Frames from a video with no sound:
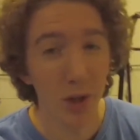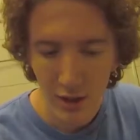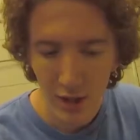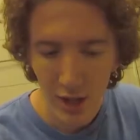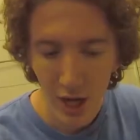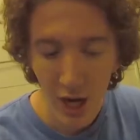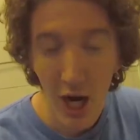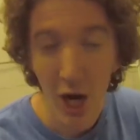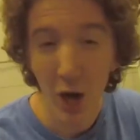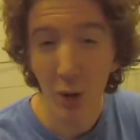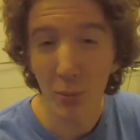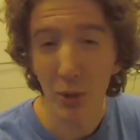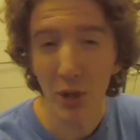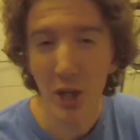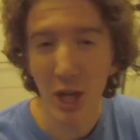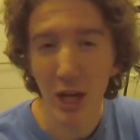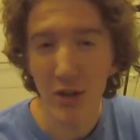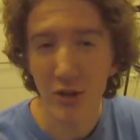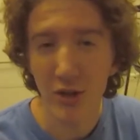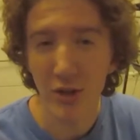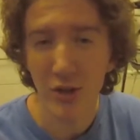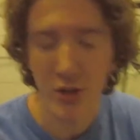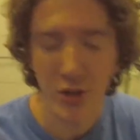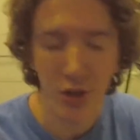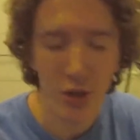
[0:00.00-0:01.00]
I hope you guys are
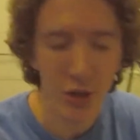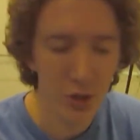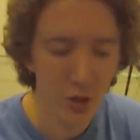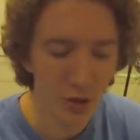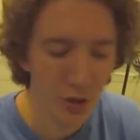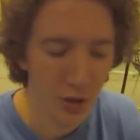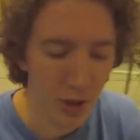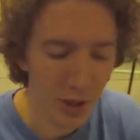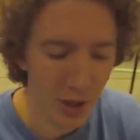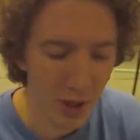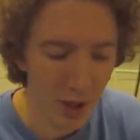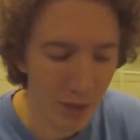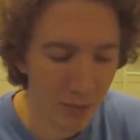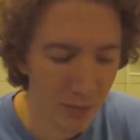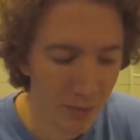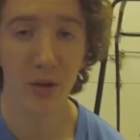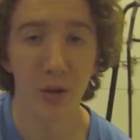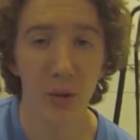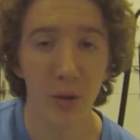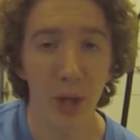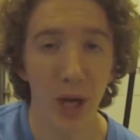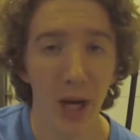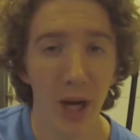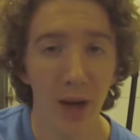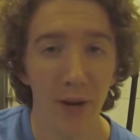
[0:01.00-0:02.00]
still enjoying them. We
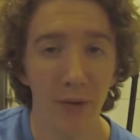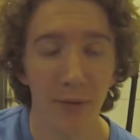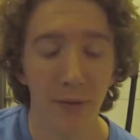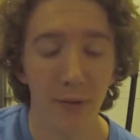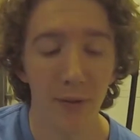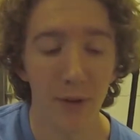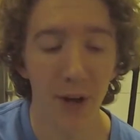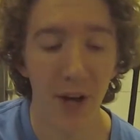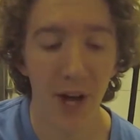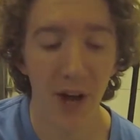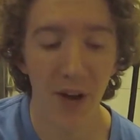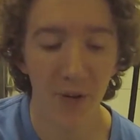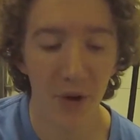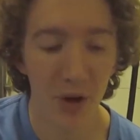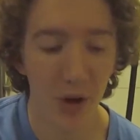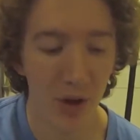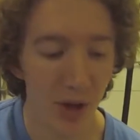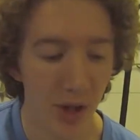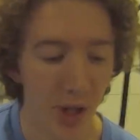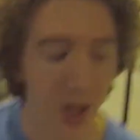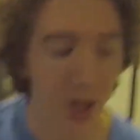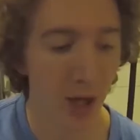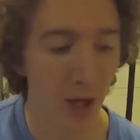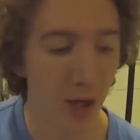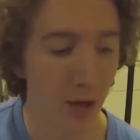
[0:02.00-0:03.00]
have
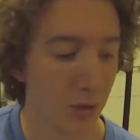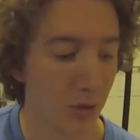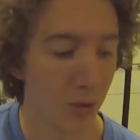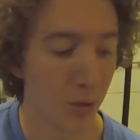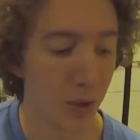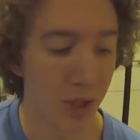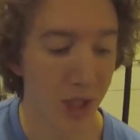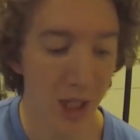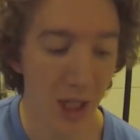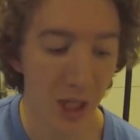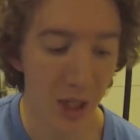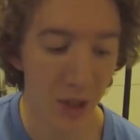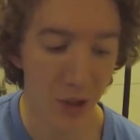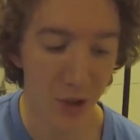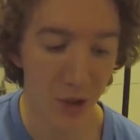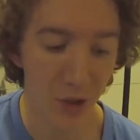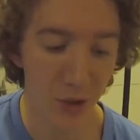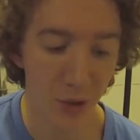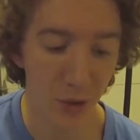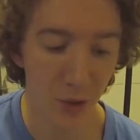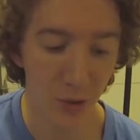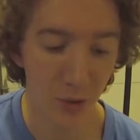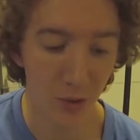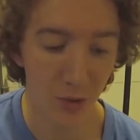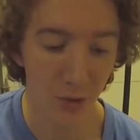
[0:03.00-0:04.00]
everything we need
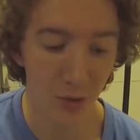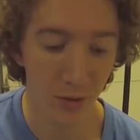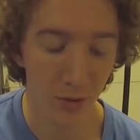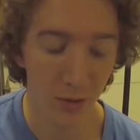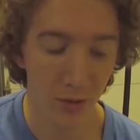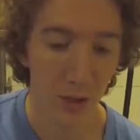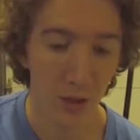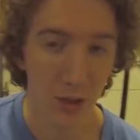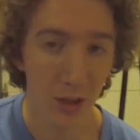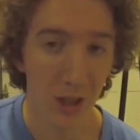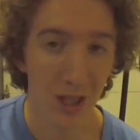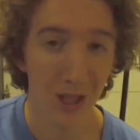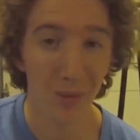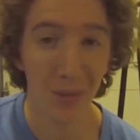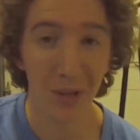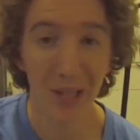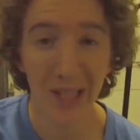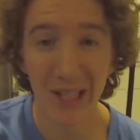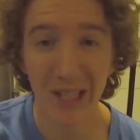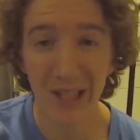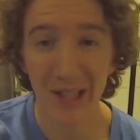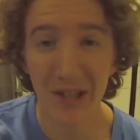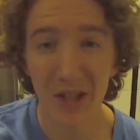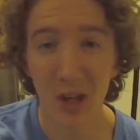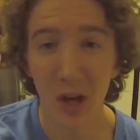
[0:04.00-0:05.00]
to complete
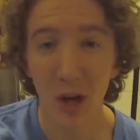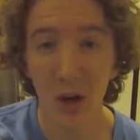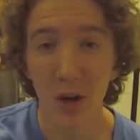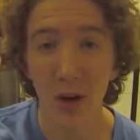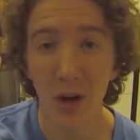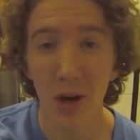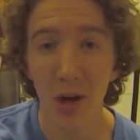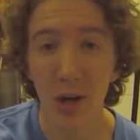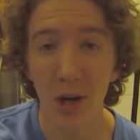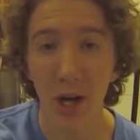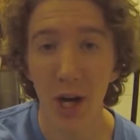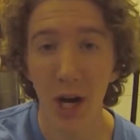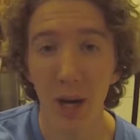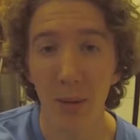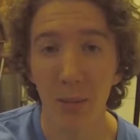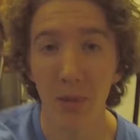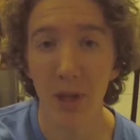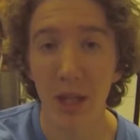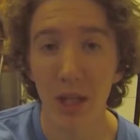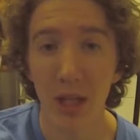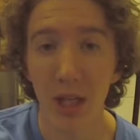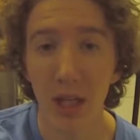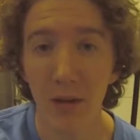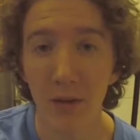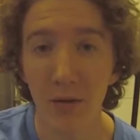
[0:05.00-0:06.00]
this go-kart. I
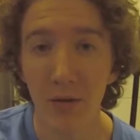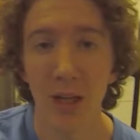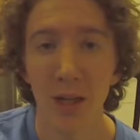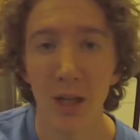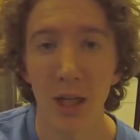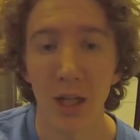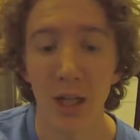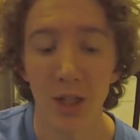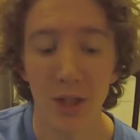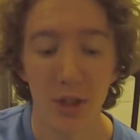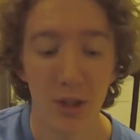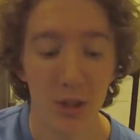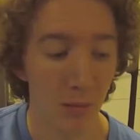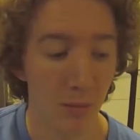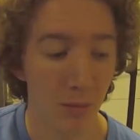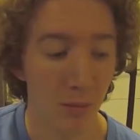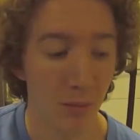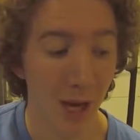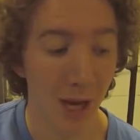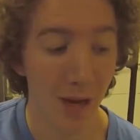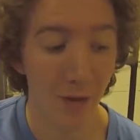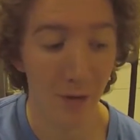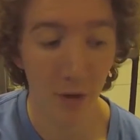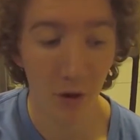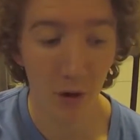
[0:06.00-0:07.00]
believe it's my
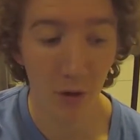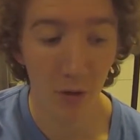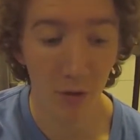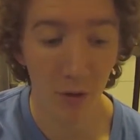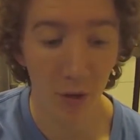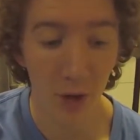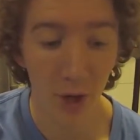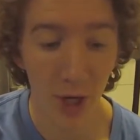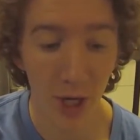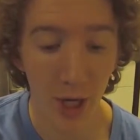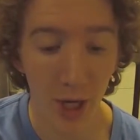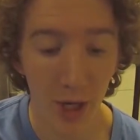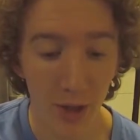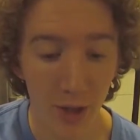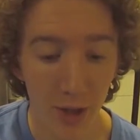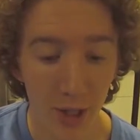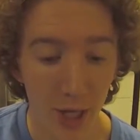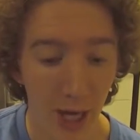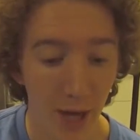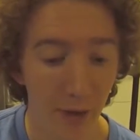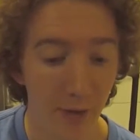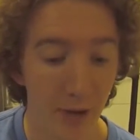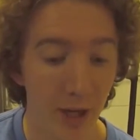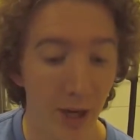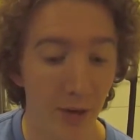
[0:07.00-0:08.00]
fault for not
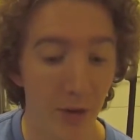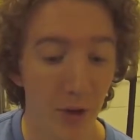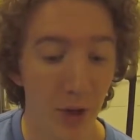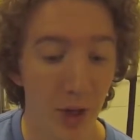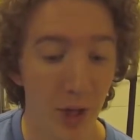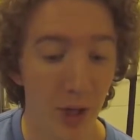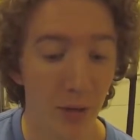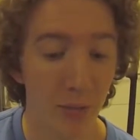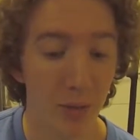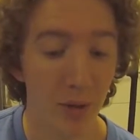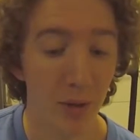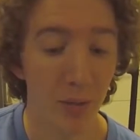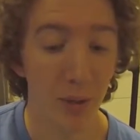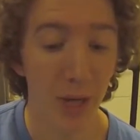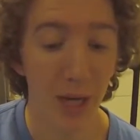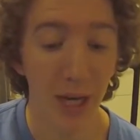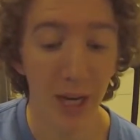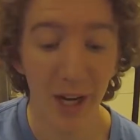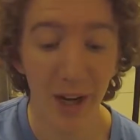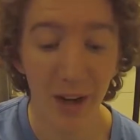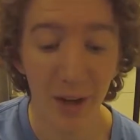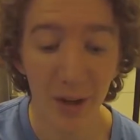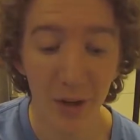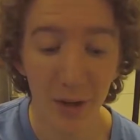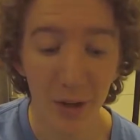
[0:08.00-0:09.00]
having everything
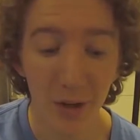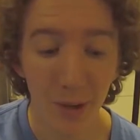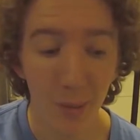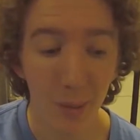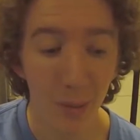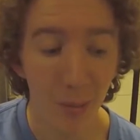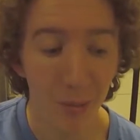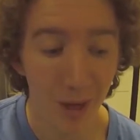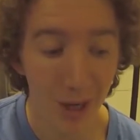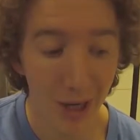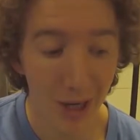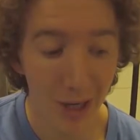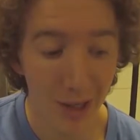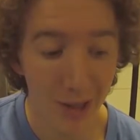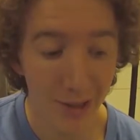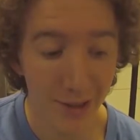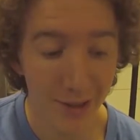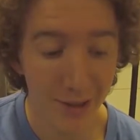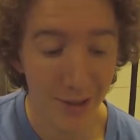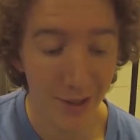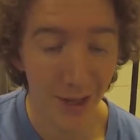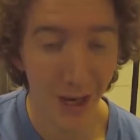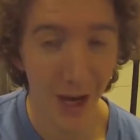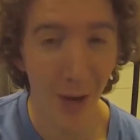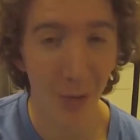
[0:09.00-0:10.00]
prepared, but
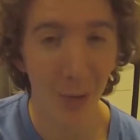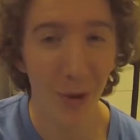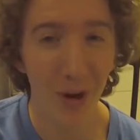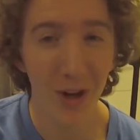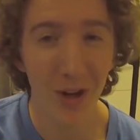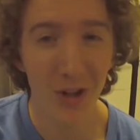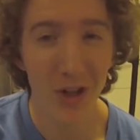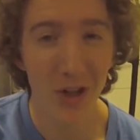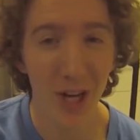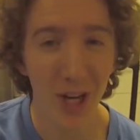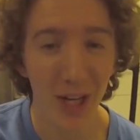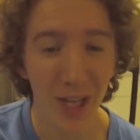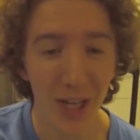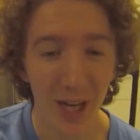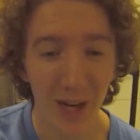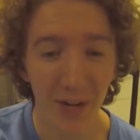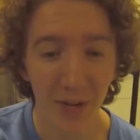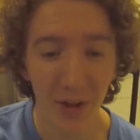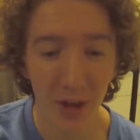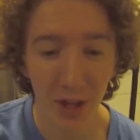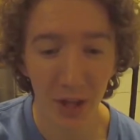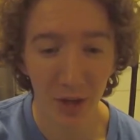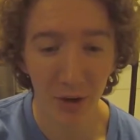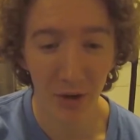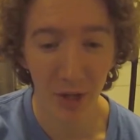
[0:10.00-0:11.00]
I wanted to try to get
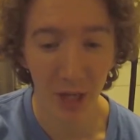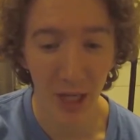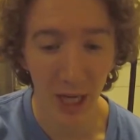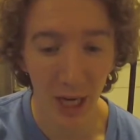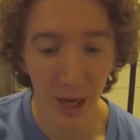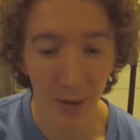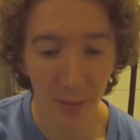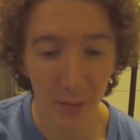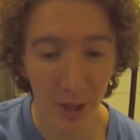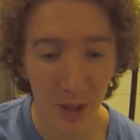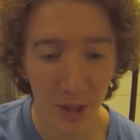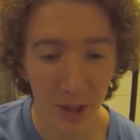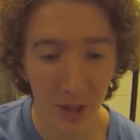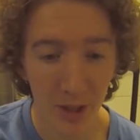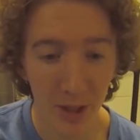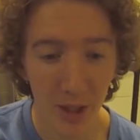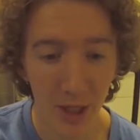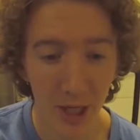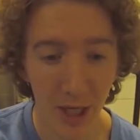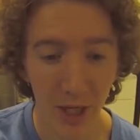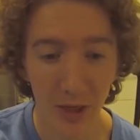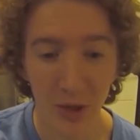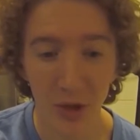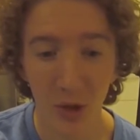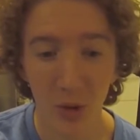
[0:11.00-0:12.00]
everything on camera, and
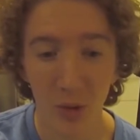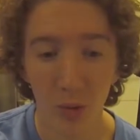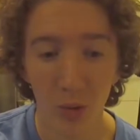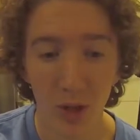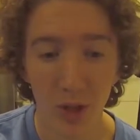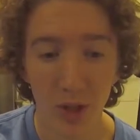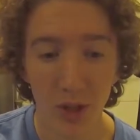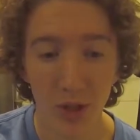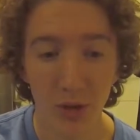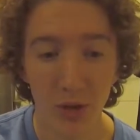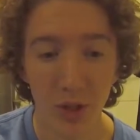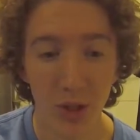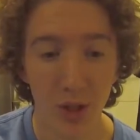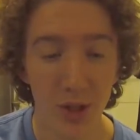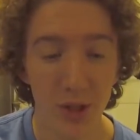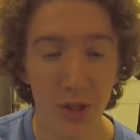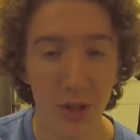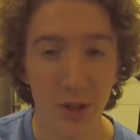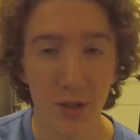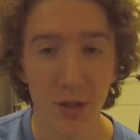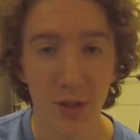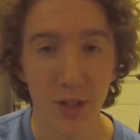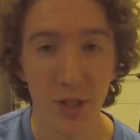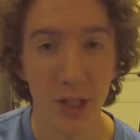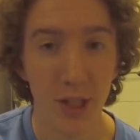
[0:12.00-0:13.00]
I don't want to just
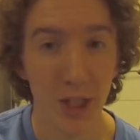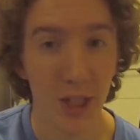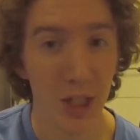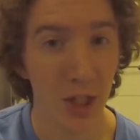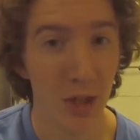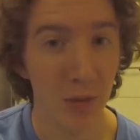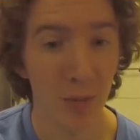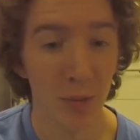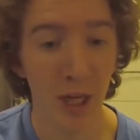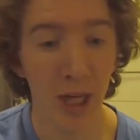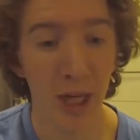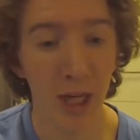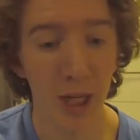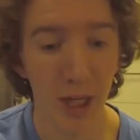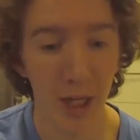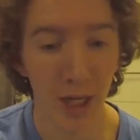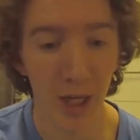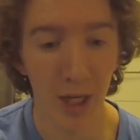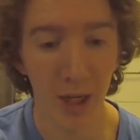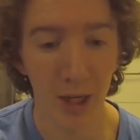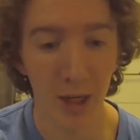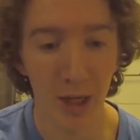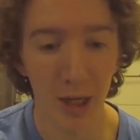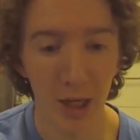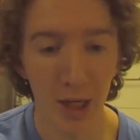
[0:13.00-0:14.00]
sit here and paint again
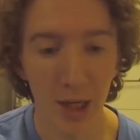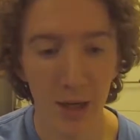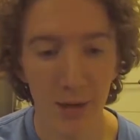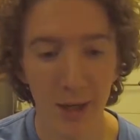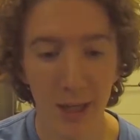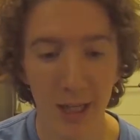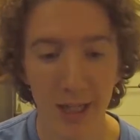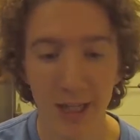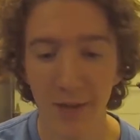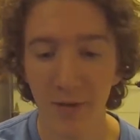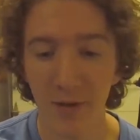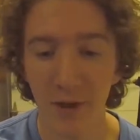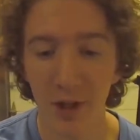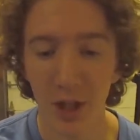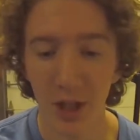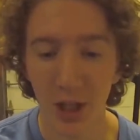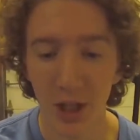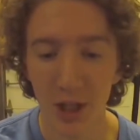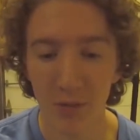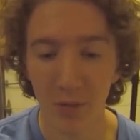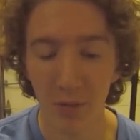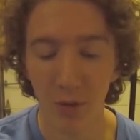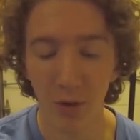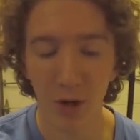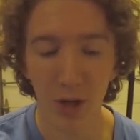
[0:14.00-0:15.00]
because I feel like it's
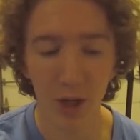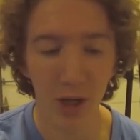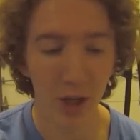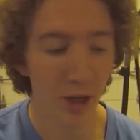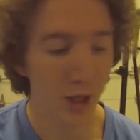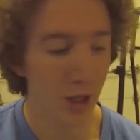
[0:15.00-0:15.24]
boring.